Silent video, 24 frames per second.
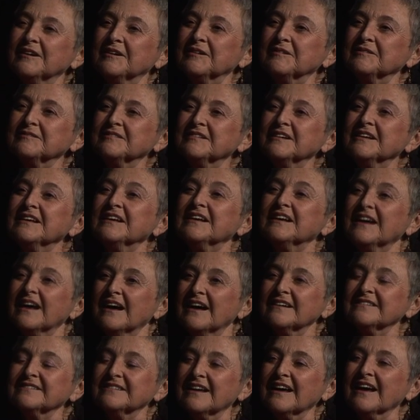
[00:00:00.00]
I
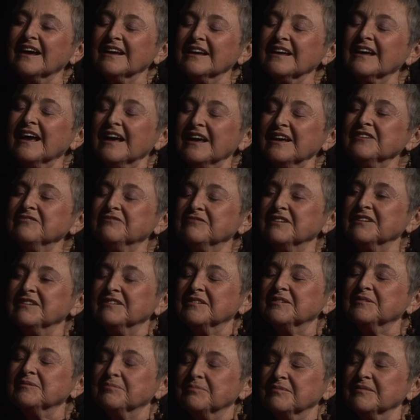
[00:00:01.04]
had
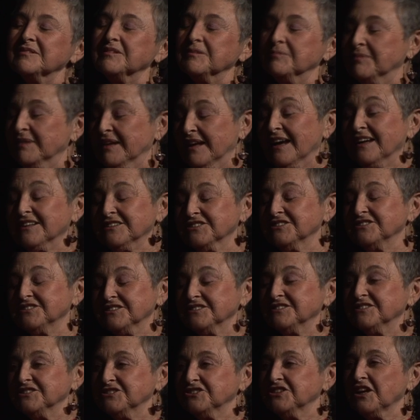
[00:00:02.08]
reasons to be
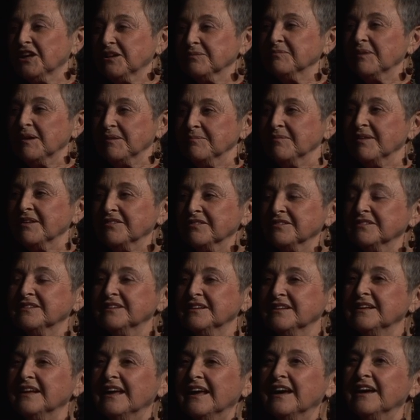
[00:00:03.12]
anxious as a child. My mother
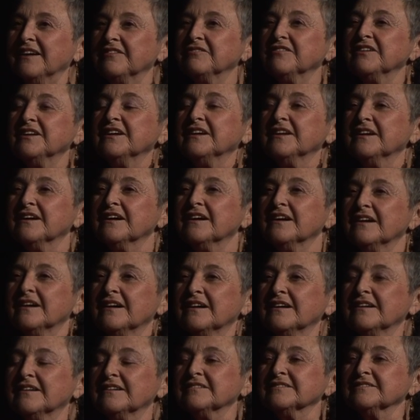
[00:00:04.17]
did have
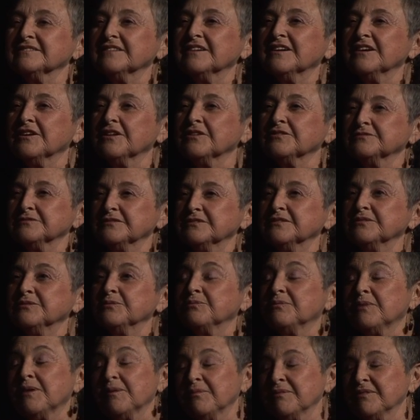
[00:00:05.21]

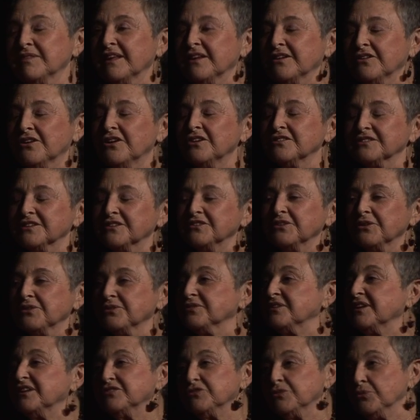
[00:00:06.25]
what they called in
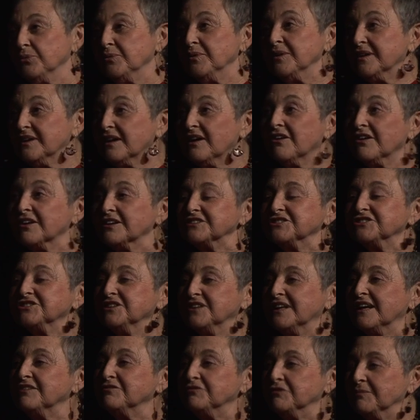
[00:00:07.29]
those days a weak heart.
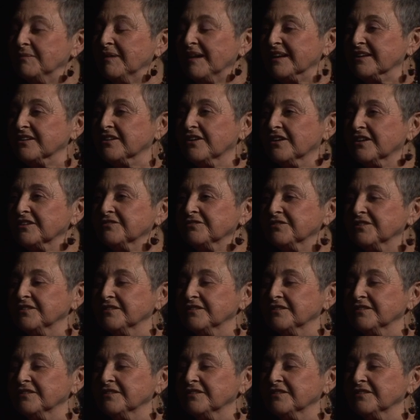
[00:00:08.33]
She'd had rheumatic